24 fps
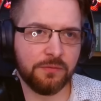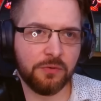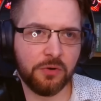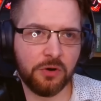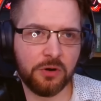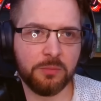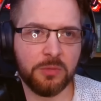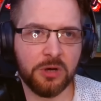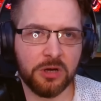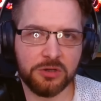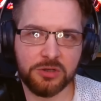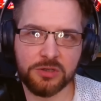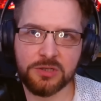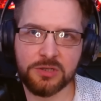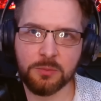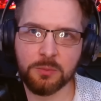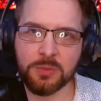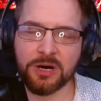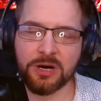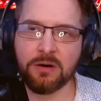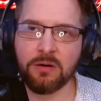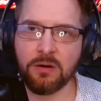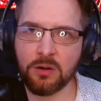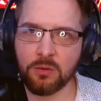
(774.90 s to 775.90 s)
very much as
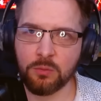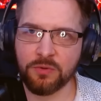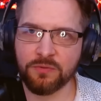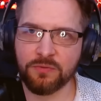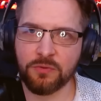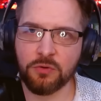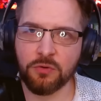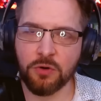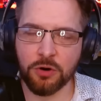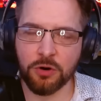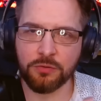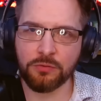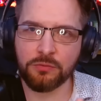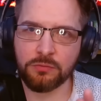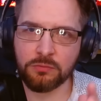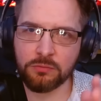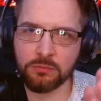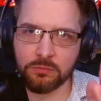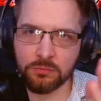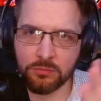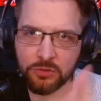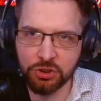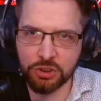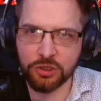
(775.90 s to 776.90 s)
in parallel with your
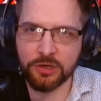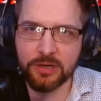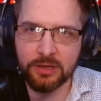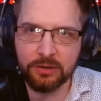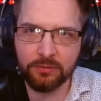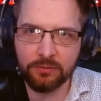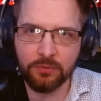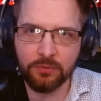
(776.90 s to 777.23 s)
own journey,